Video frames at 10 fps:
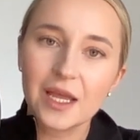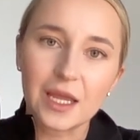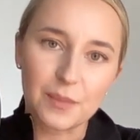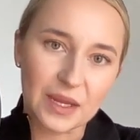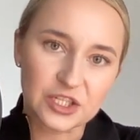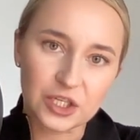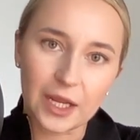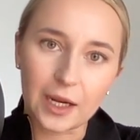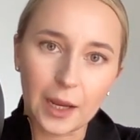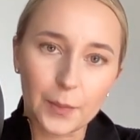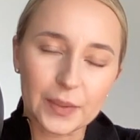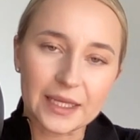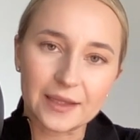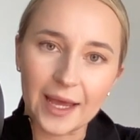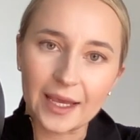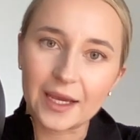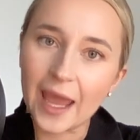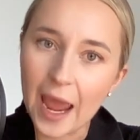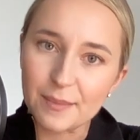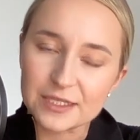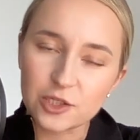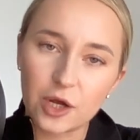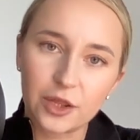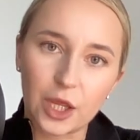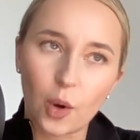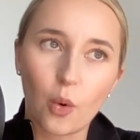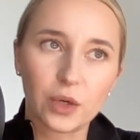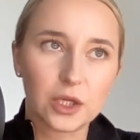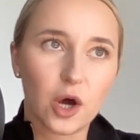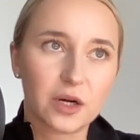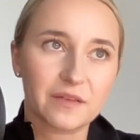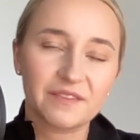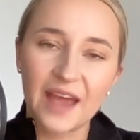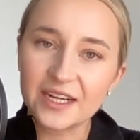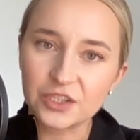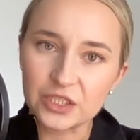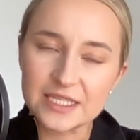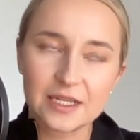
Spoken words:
Imagine a company like Amazon, they own a lot of factories,